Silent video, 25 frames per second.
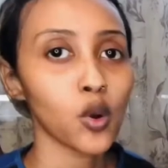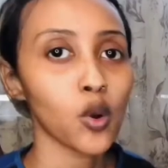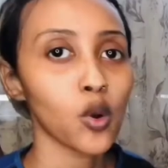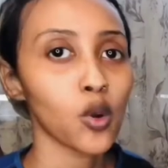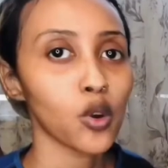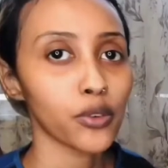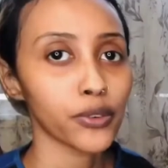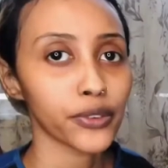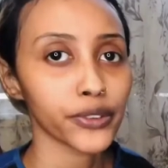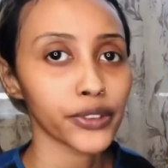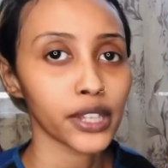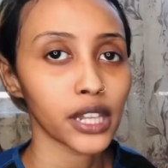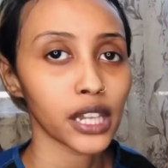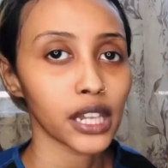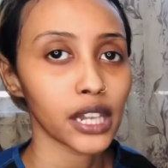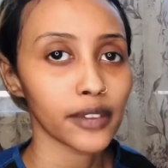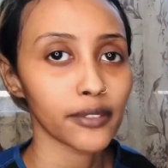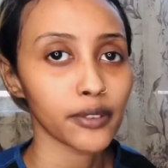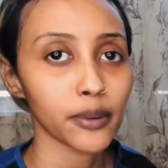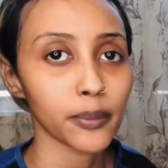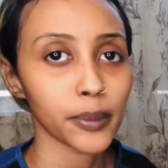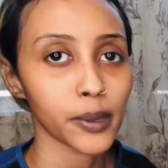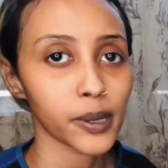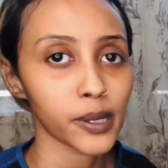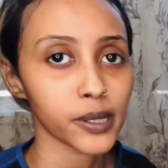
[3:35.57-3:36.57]
over the 11
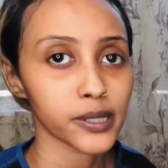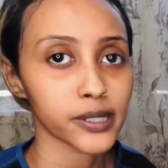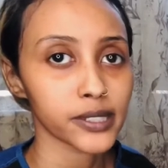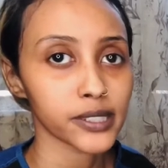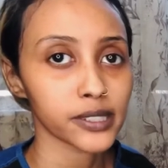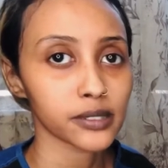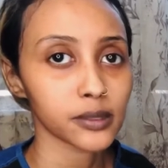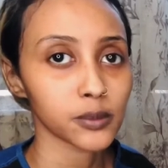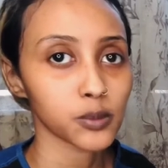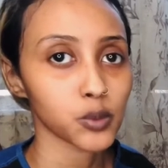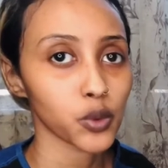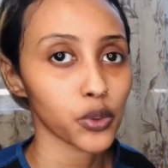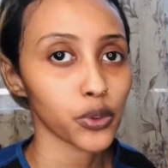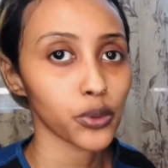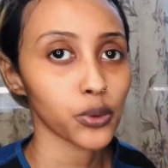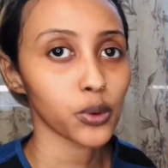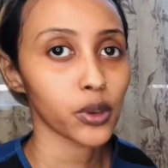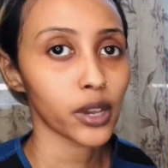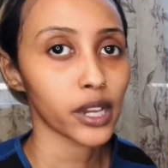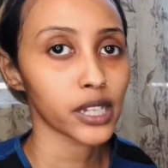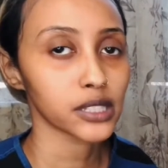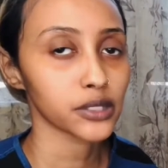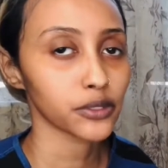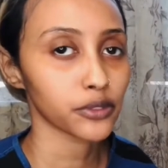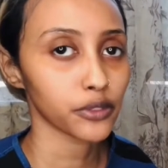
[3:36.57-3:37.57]
body systems with you guys
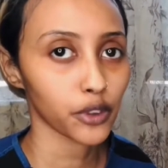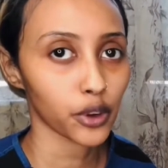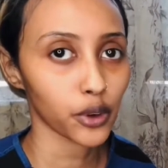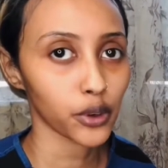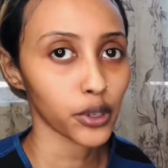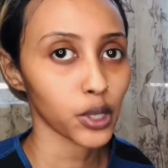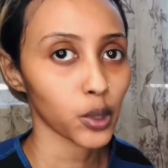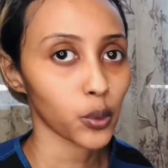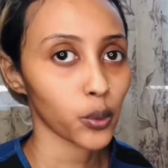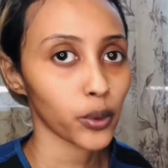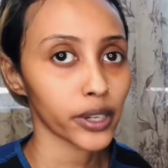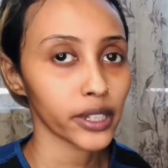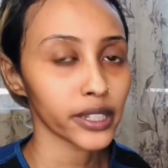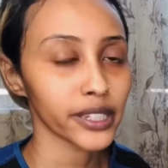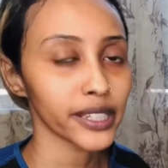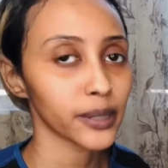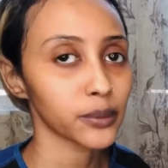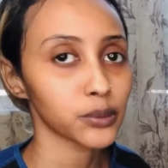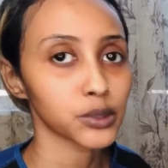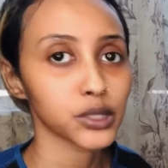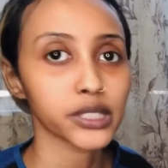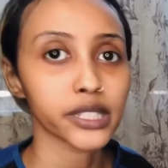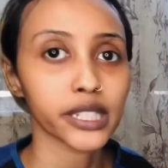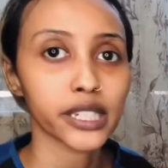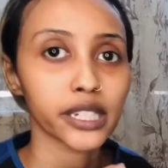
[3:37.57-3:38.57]
very quickly. I'm just
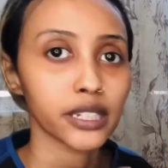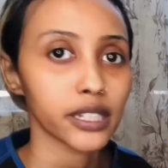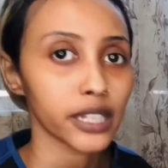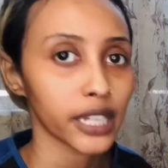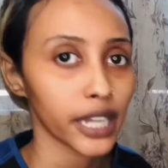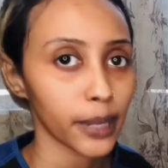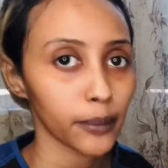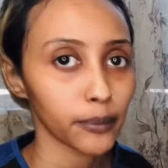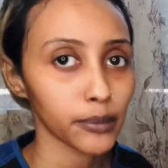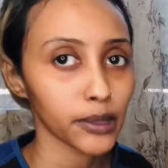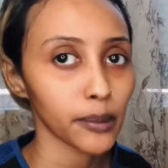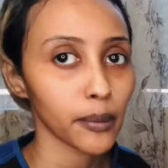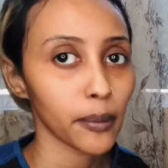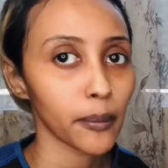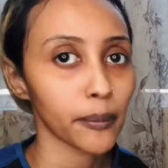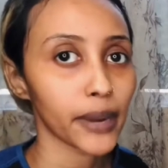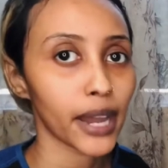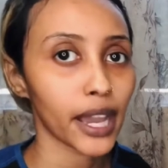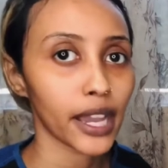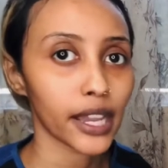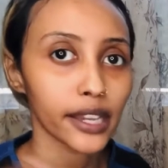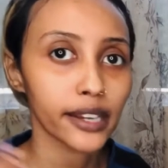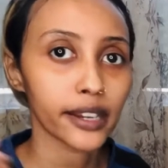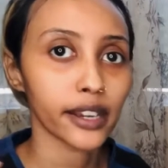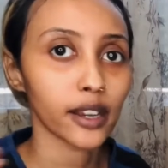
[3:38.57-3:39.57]
gonna name them. I'm not
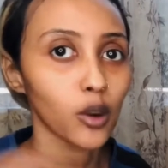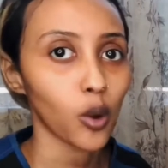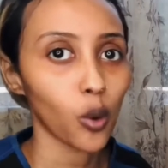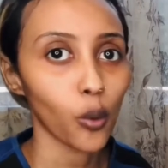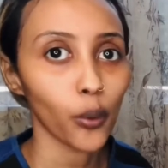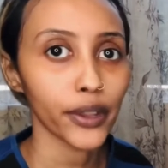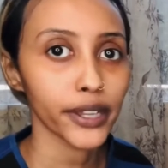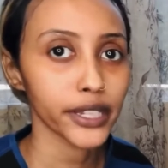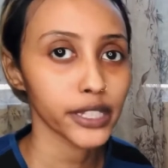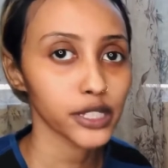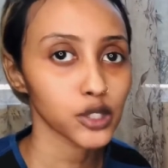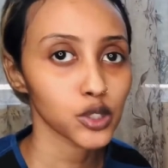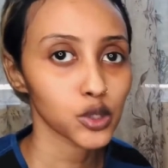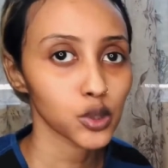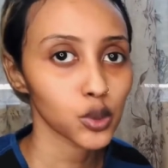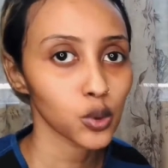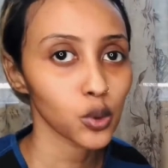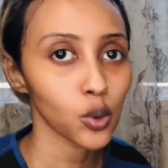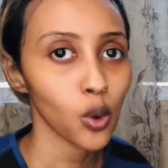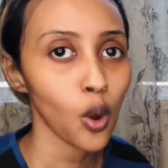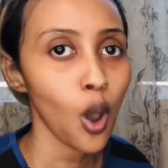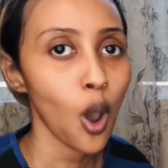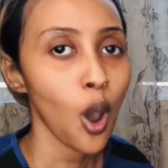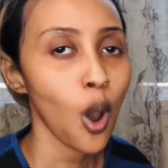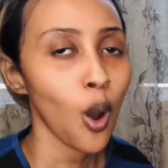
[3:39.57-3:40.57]
gonna go into
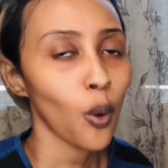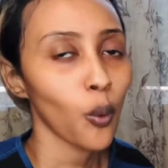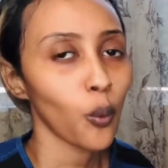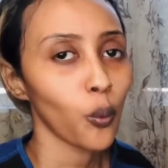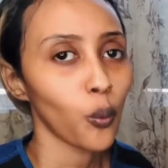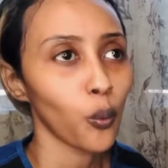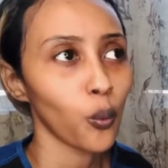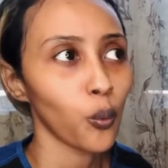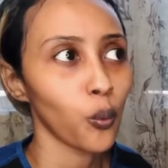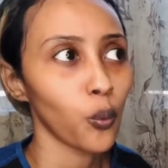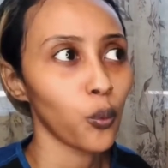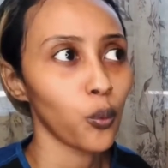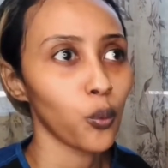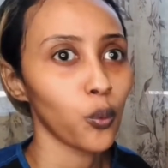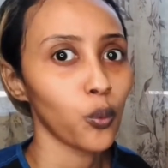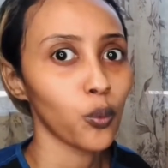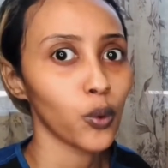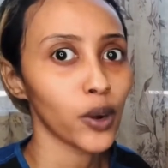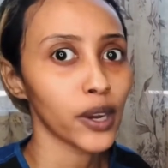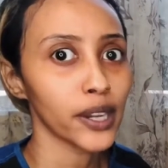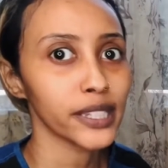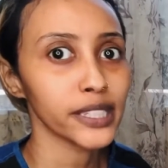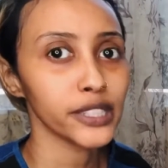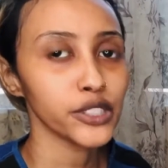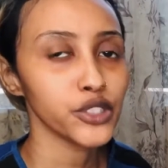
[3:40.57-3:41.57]
what
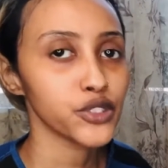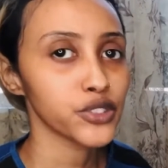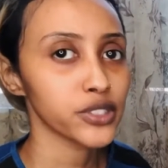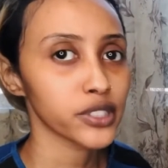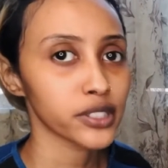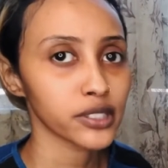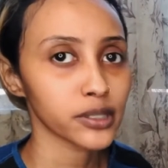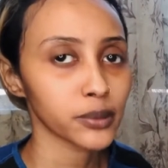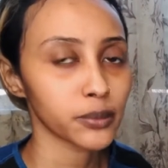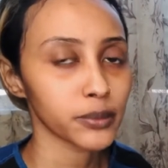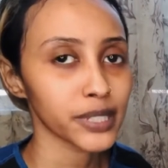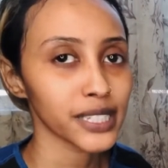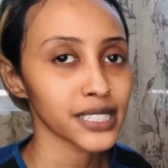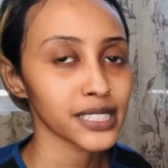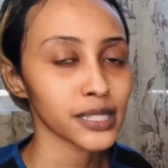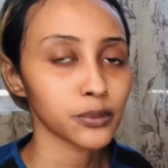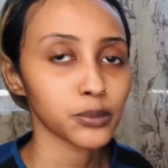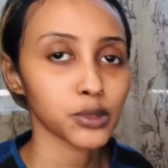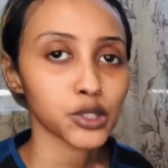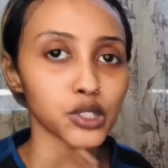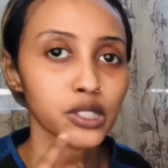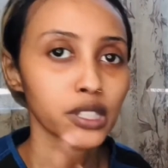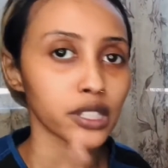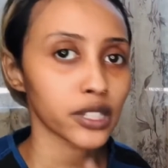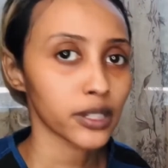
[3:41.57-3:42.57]
each system does. I'm just
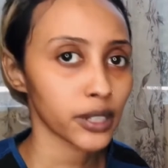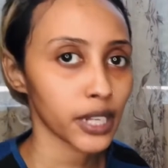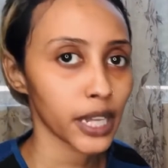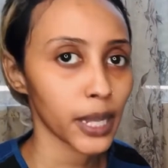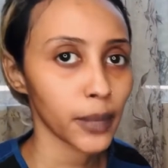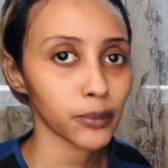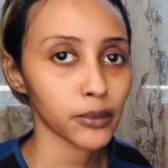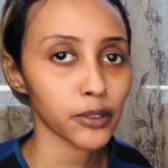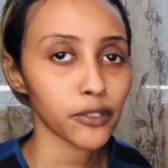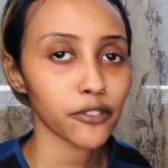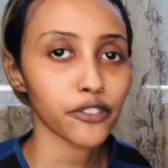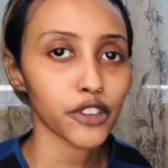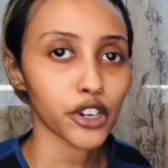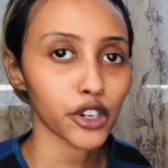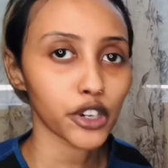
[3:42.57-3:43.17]
gonna name them very